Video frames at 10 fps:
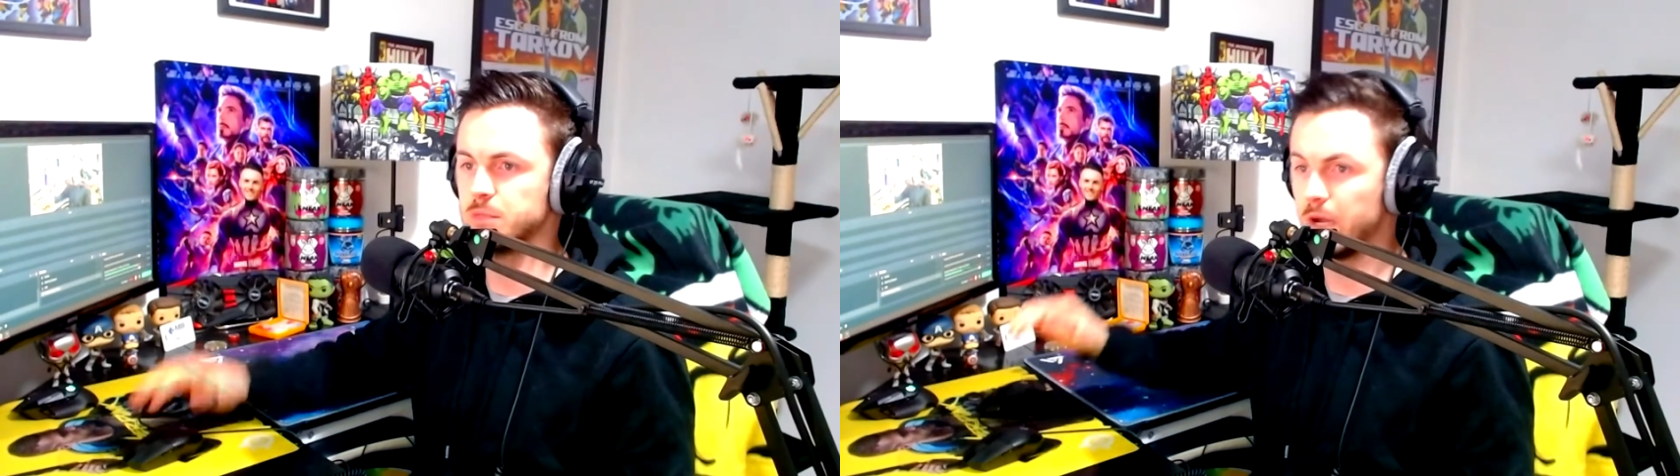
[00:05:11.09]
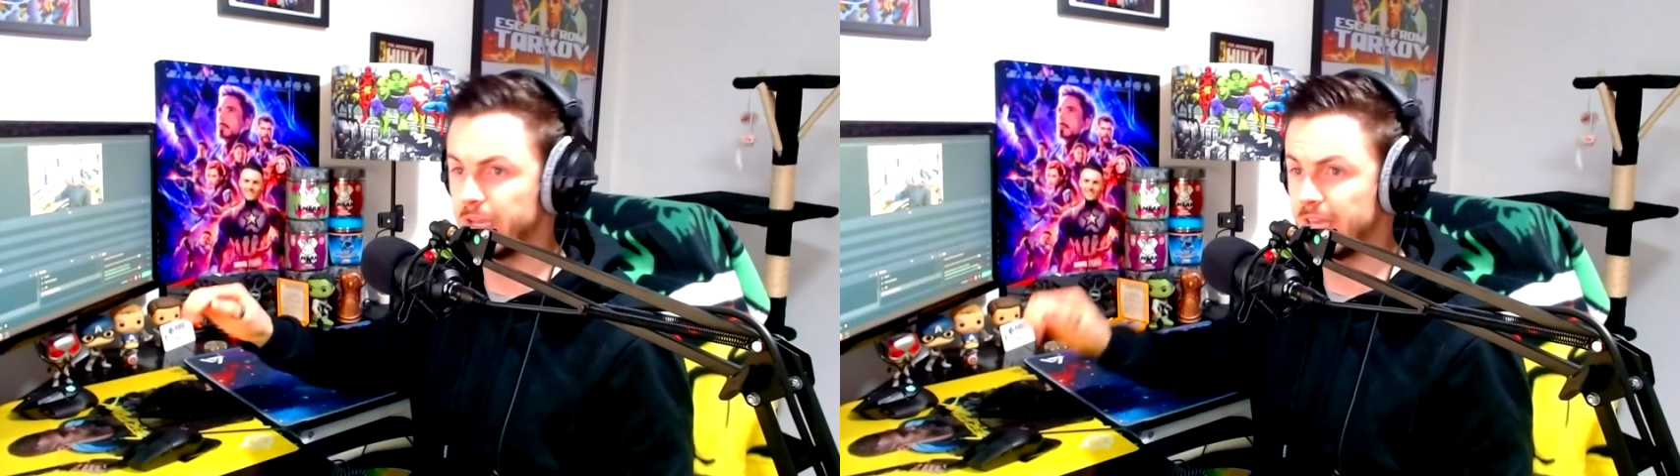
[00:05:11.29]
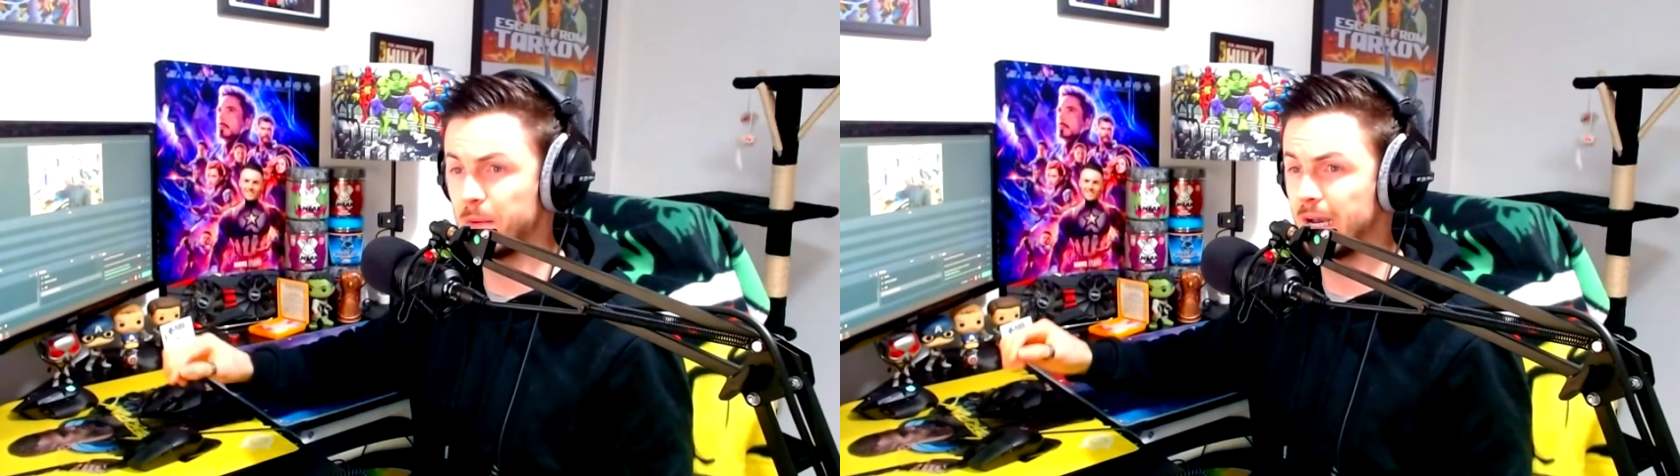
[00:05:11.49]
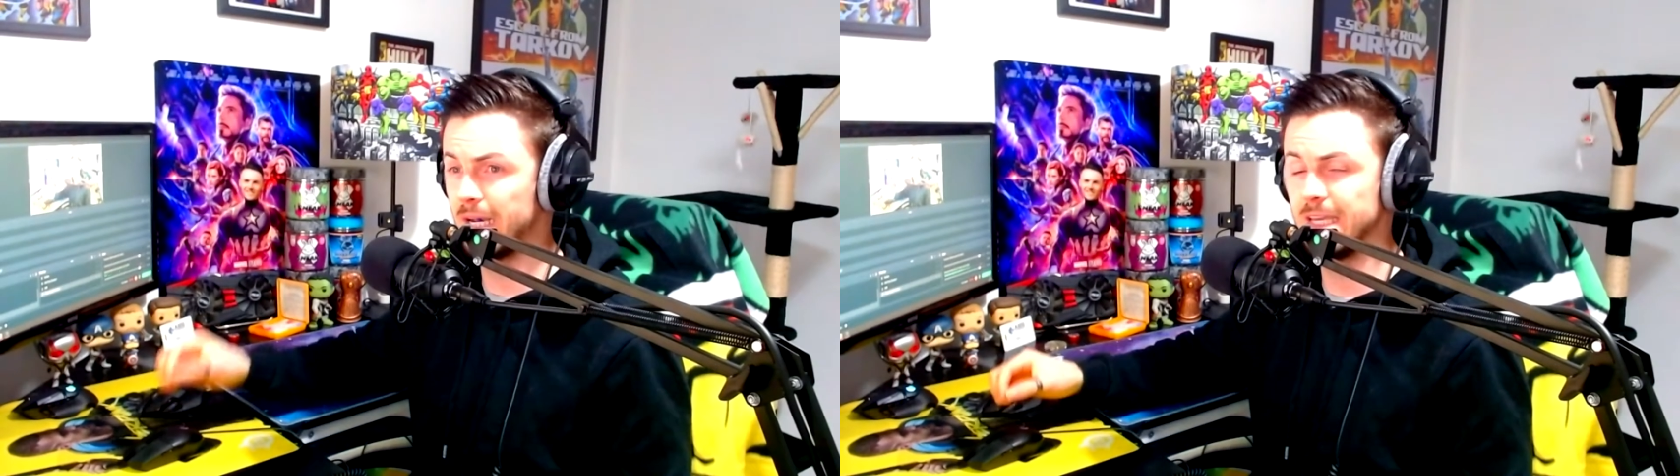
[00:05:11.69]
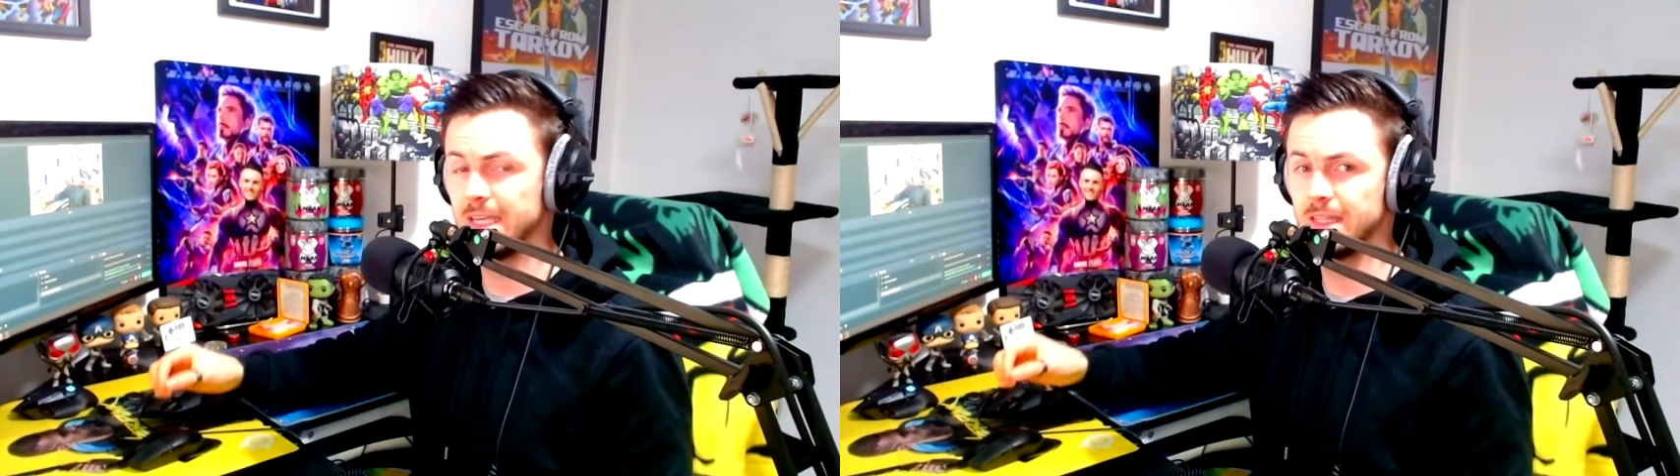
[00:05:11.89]
but I kept
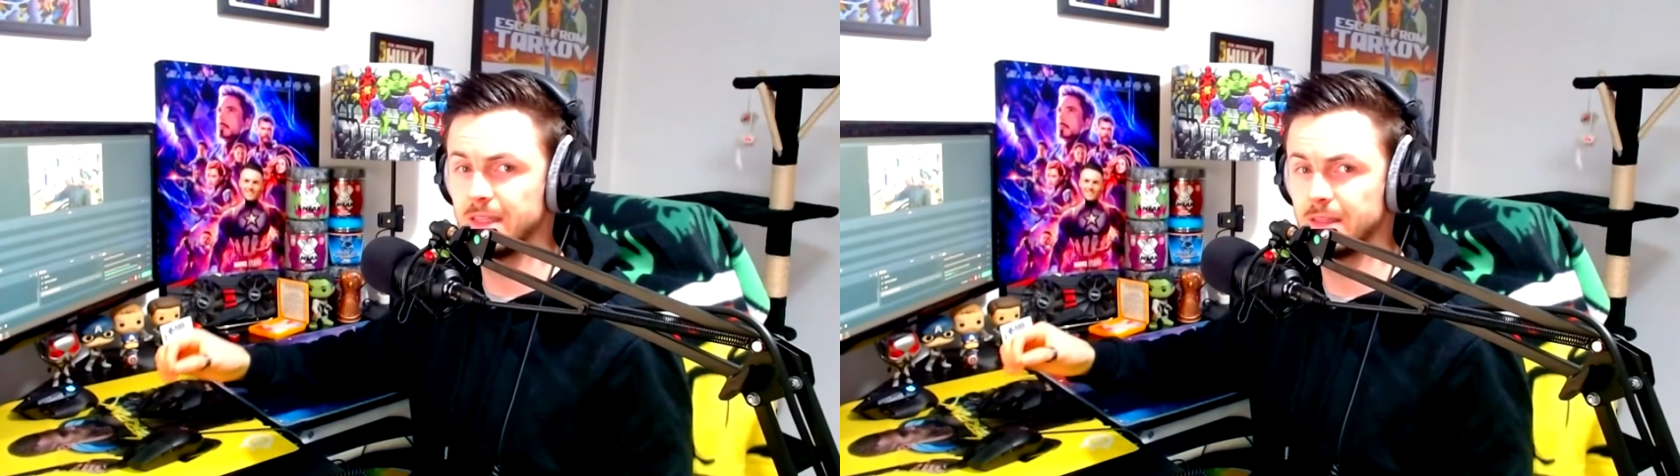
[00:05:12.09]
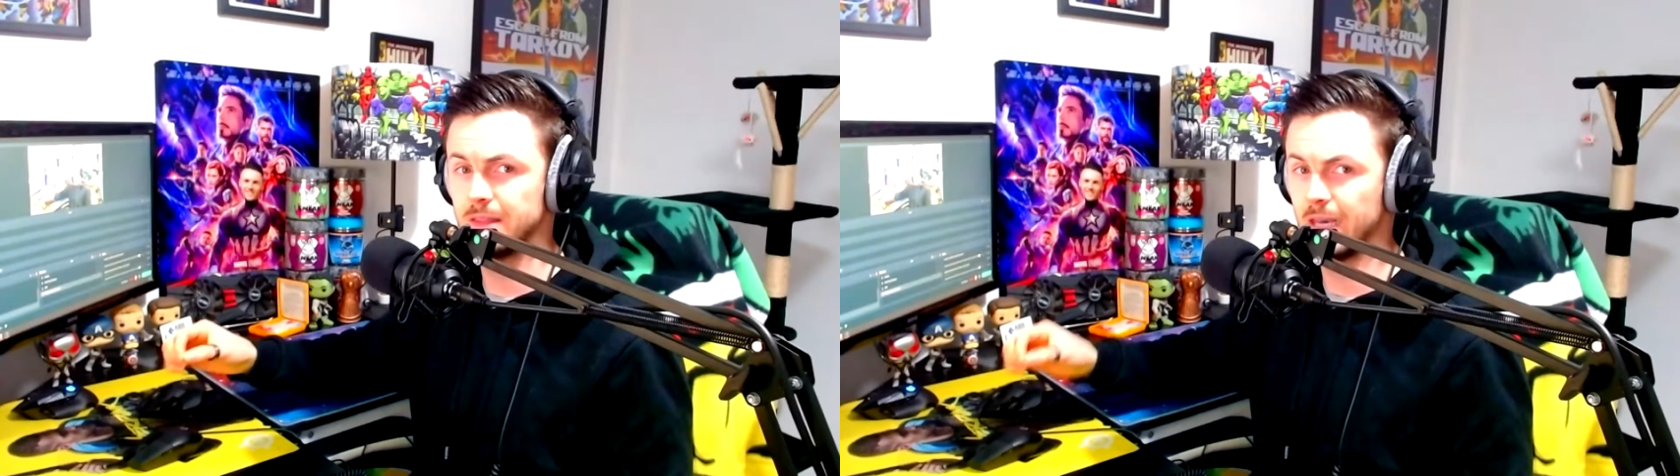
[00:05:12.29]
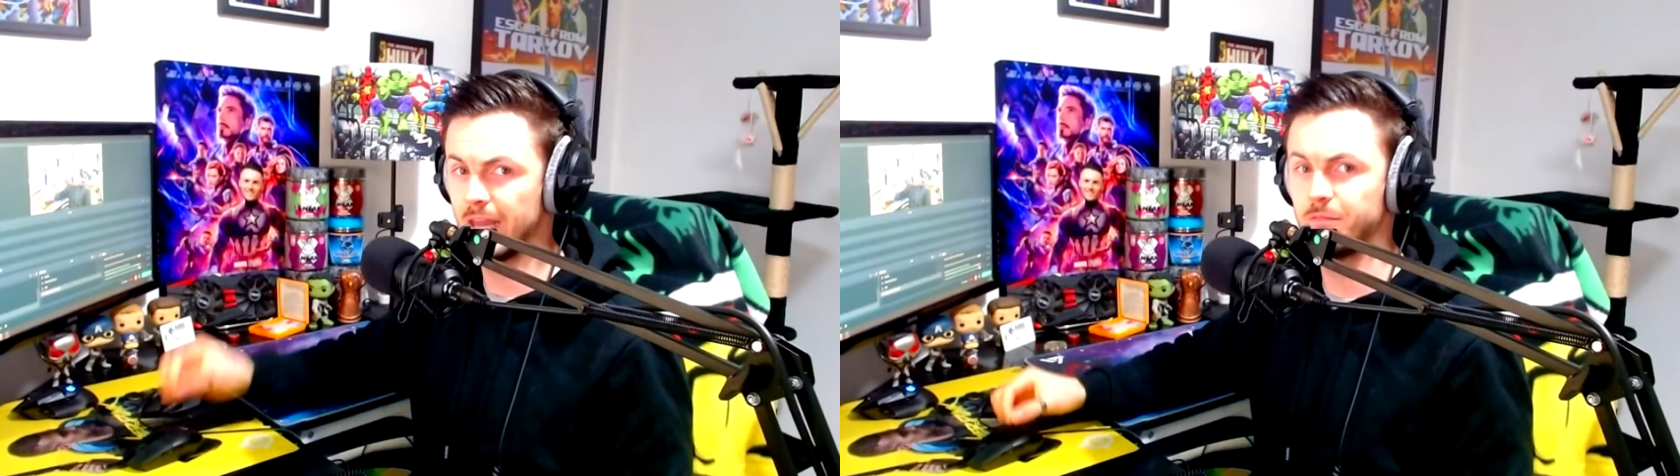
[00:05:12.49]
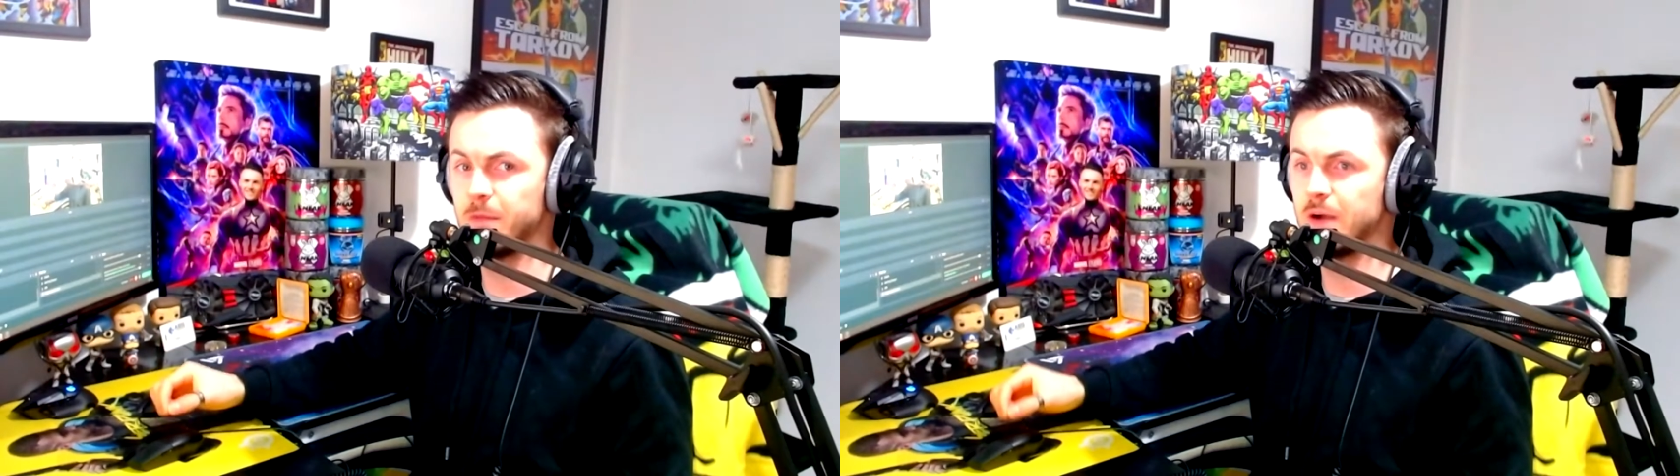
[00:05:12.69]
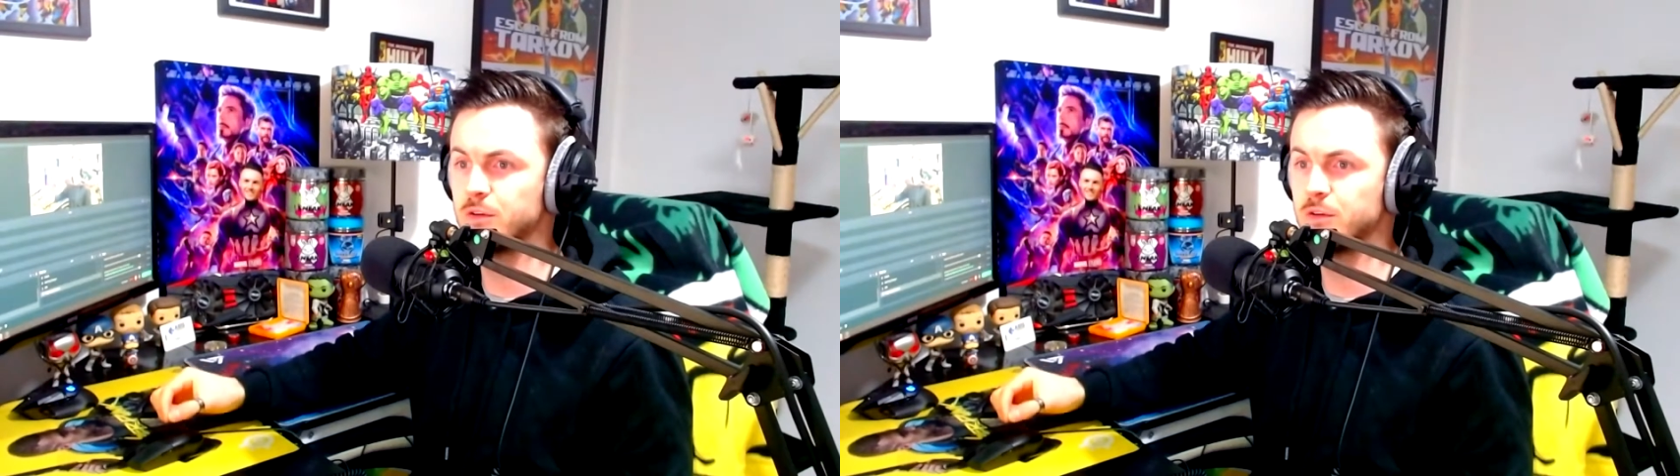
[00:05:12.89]
clicking the left mouse